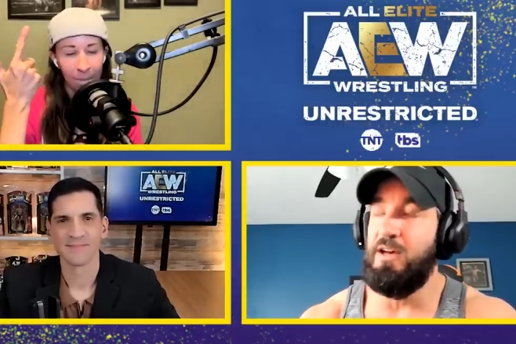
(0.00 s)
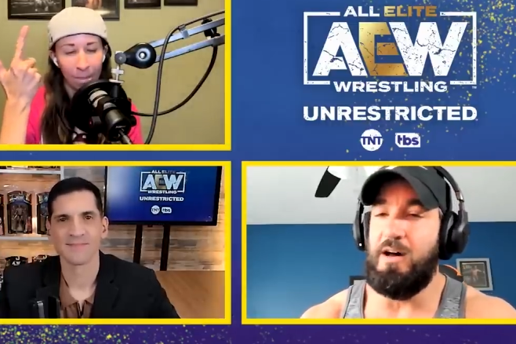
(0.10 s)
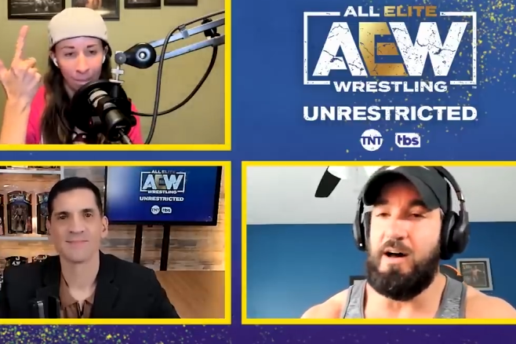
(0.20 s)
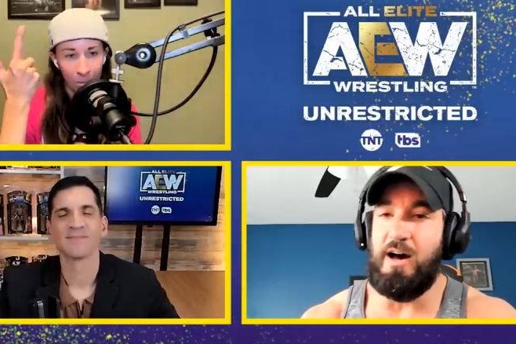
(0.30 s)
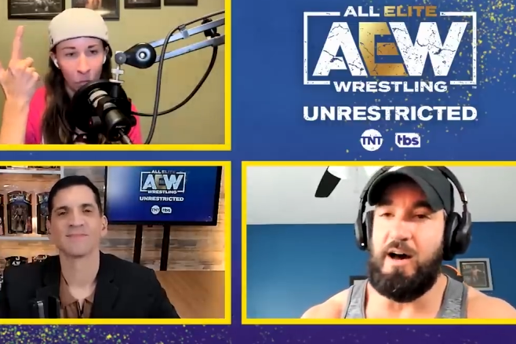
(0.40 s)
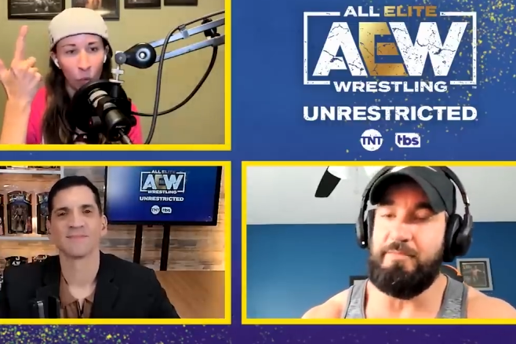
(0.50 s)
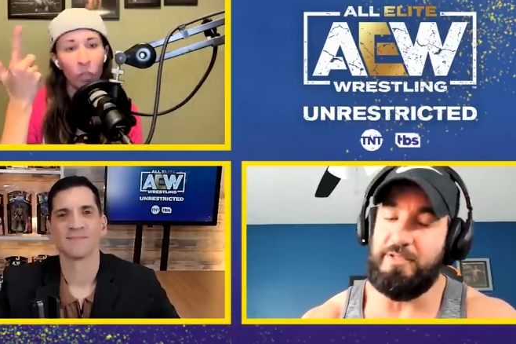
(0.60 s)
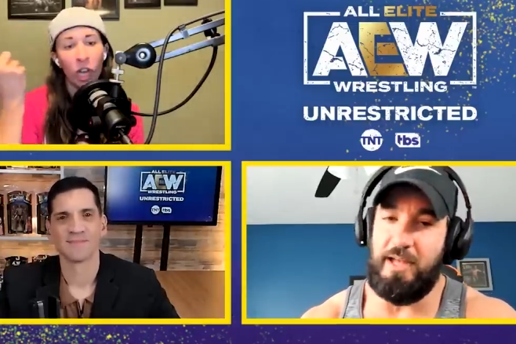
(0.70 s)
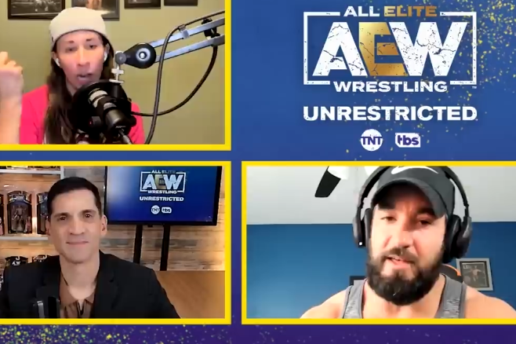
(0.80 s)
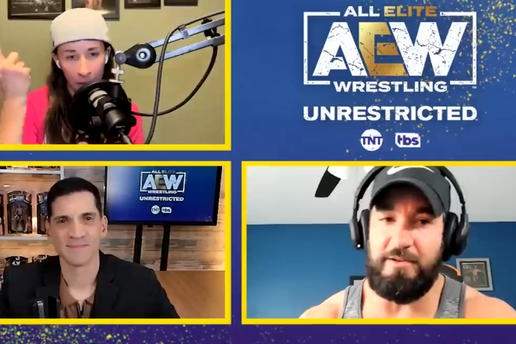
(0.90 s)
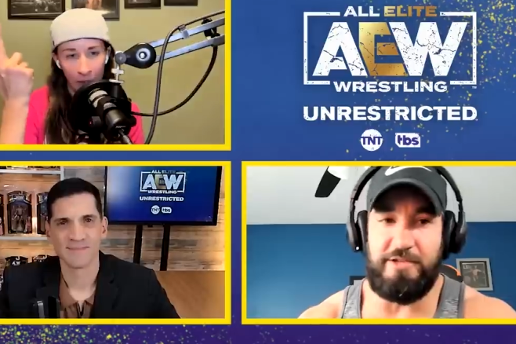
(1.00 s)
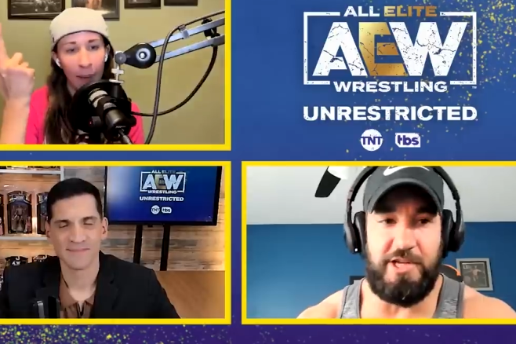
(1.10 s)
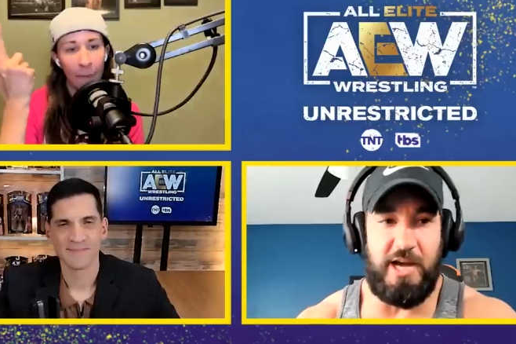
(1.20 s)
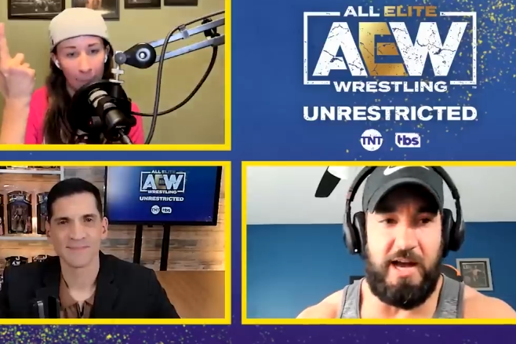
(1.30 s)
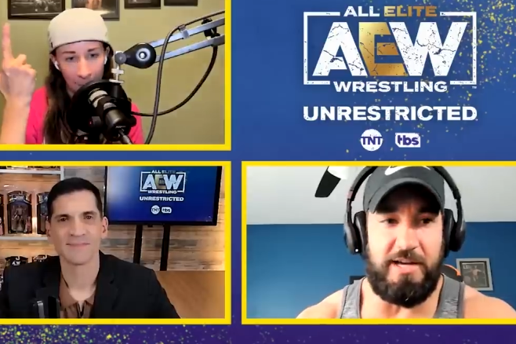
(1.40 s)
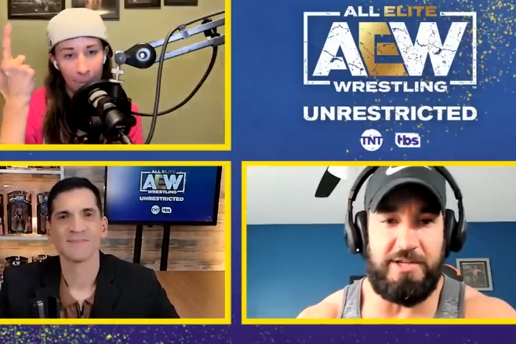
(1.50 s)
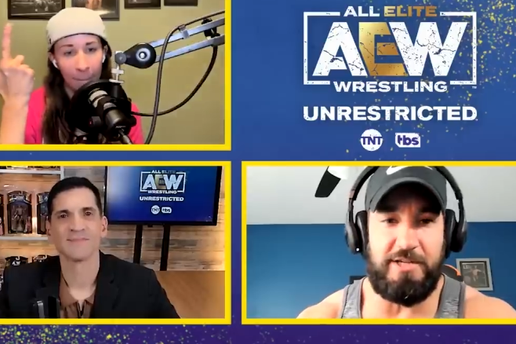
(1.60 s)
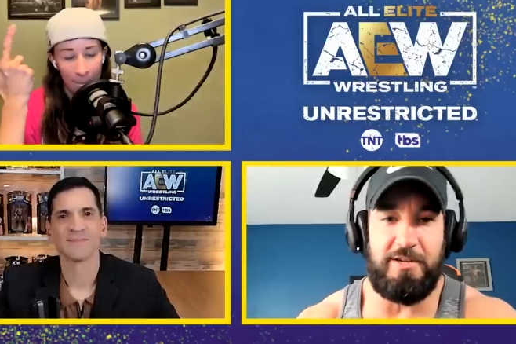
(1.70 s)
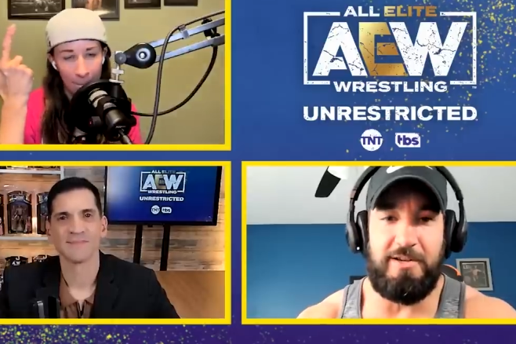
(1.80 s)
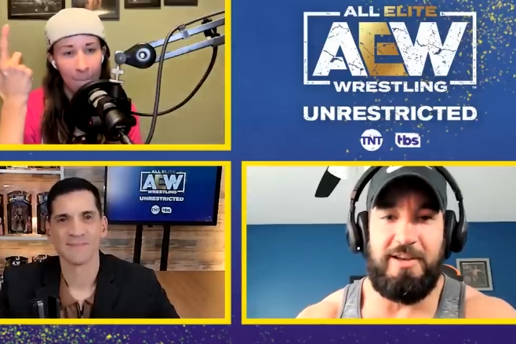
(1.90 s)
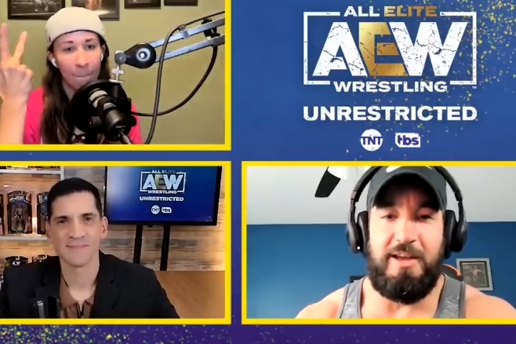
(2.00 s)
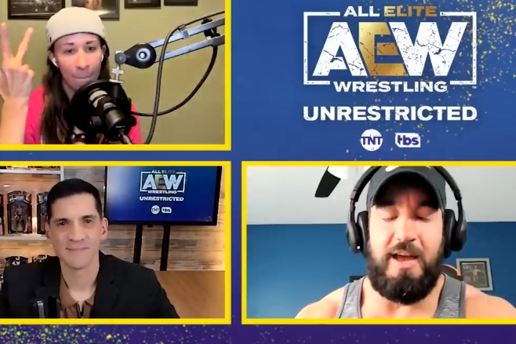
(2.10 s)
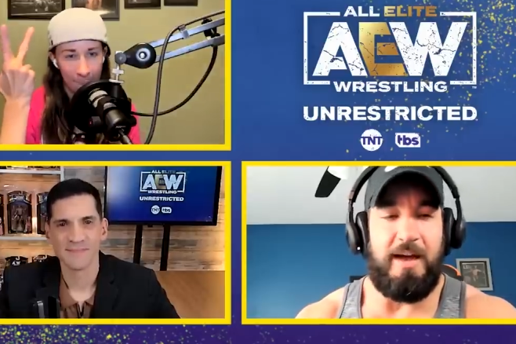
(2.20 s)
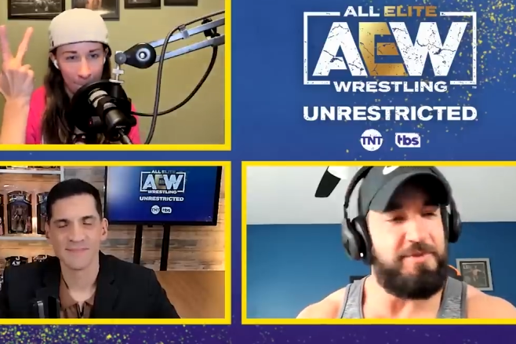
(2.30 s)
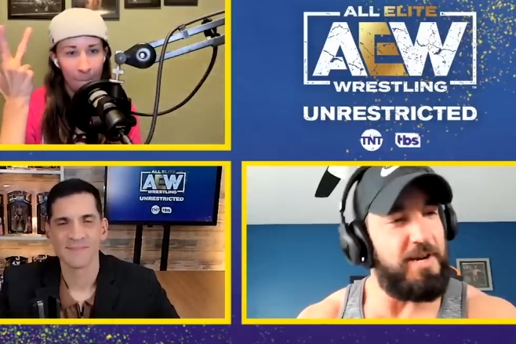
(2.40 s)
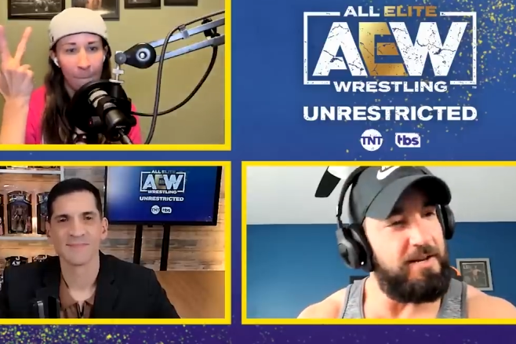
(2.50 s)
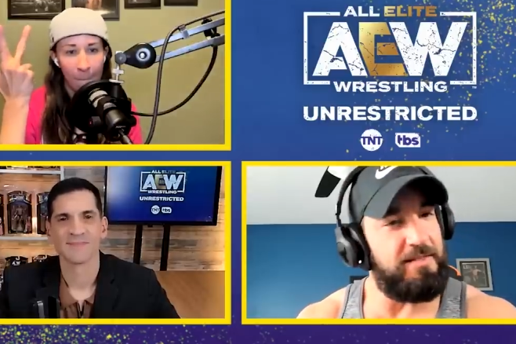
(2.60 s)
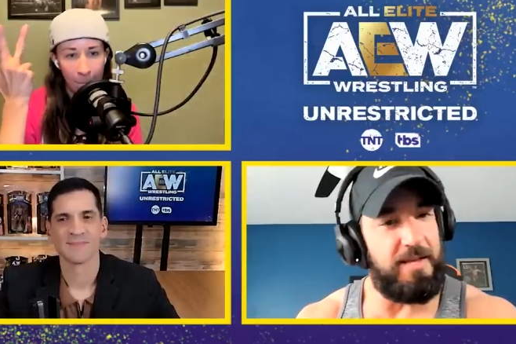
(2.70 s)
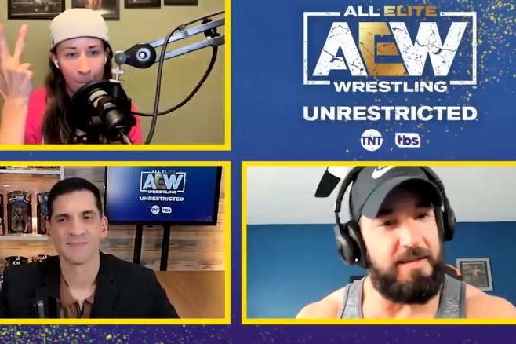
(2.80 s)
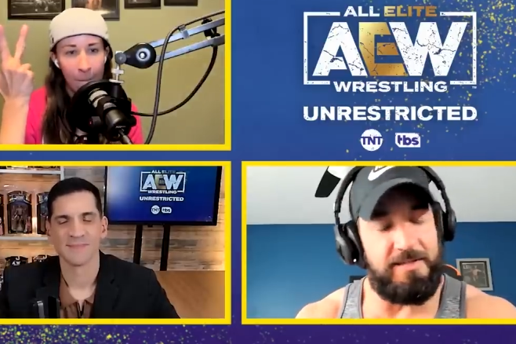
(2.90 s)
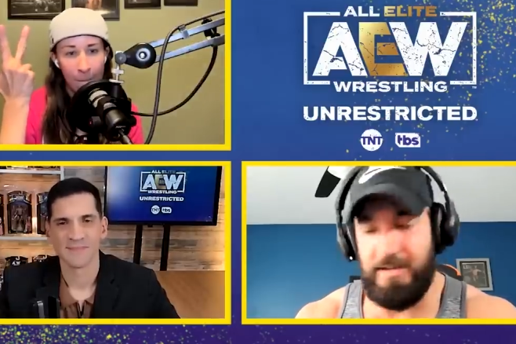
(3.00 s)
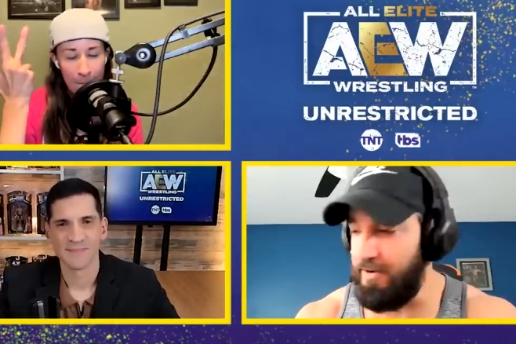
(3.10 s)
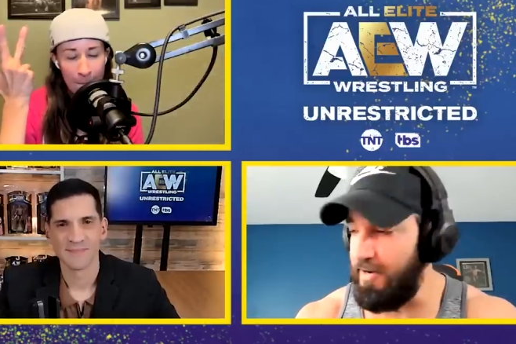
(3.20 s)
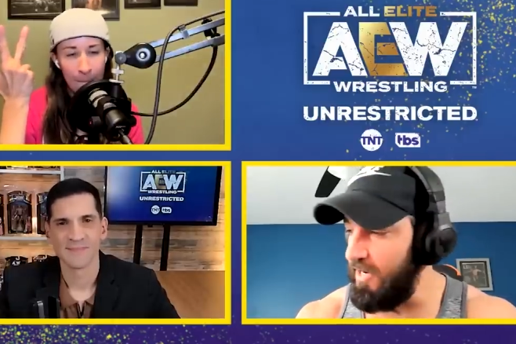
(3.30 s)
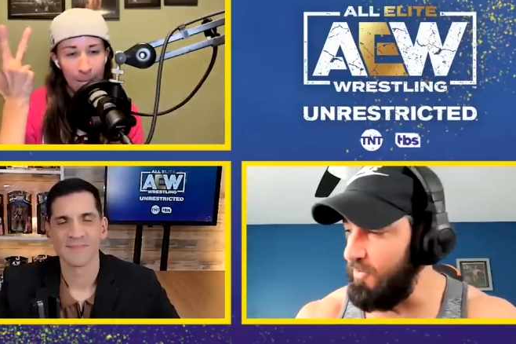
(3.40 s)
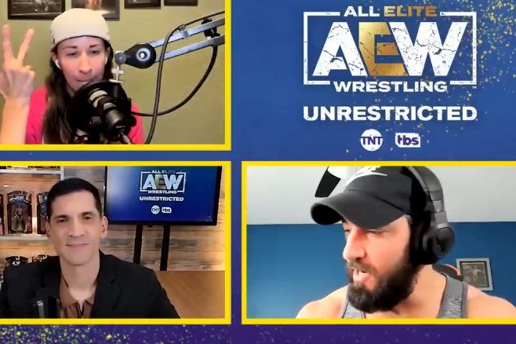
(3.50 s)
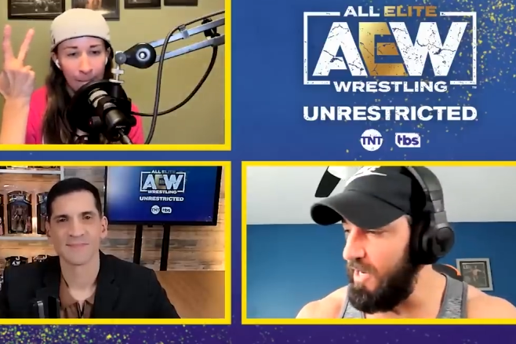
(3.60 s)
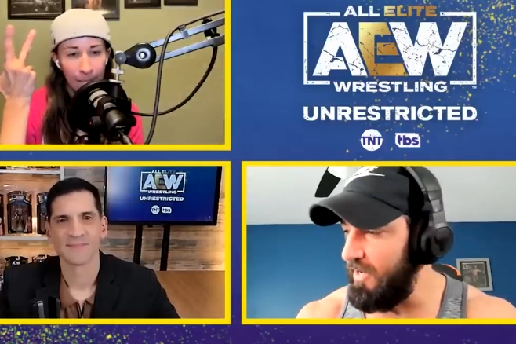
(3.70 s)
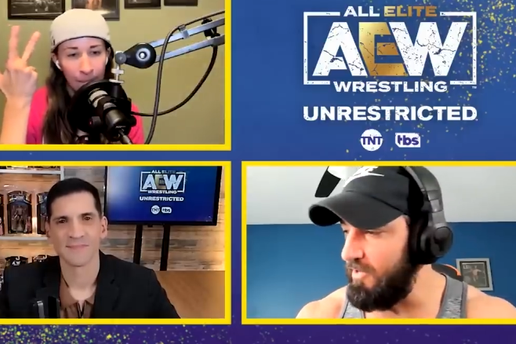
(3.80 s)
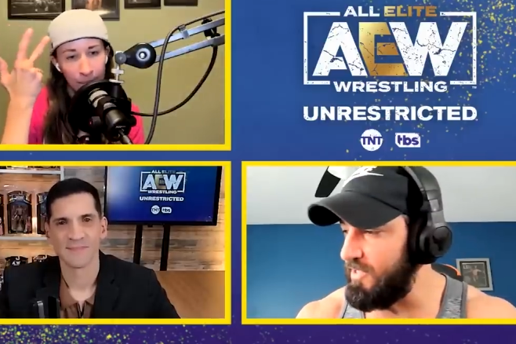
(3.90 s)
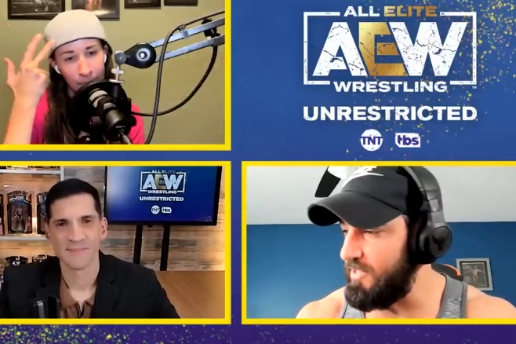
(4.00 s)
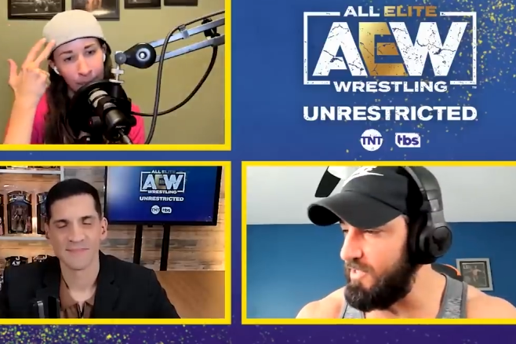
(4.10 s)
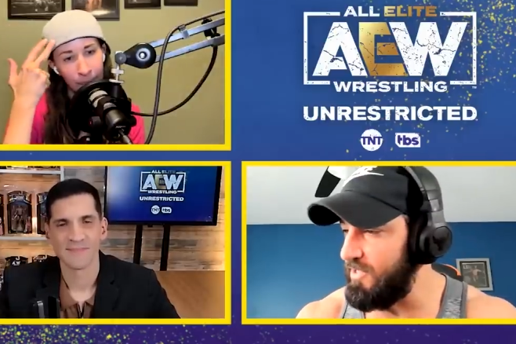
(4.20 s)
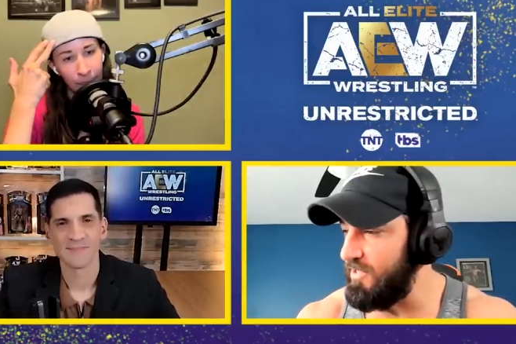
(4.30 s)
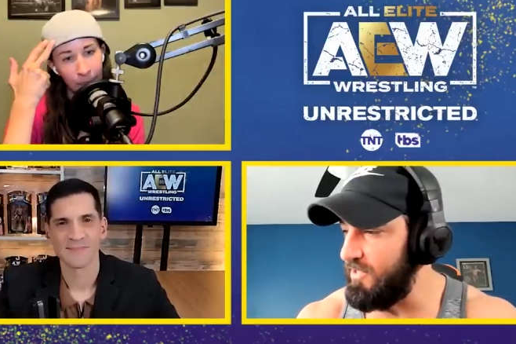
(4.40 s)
Speaker 1: Mm-hmm. Um, so we'll now there's Josh. That. I'm trying to think. Is there anyone else?